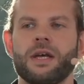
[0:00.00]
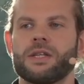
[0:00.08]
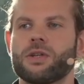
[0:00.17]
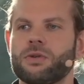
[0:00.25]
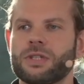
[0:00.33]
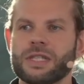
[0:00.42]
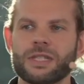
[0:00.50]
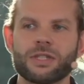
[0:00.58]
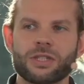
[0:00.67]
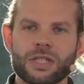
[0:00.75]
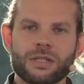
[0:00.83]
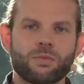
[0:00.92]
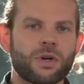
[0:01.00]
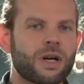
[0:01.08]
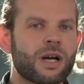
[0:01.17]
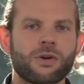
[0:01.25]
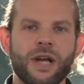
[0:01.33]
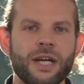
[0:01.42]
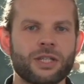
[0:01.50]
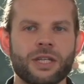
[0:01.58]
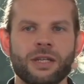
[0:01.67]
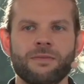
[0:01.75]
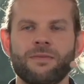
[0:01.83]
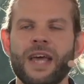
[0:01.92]
So this is just one
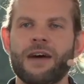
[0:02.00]
calculation.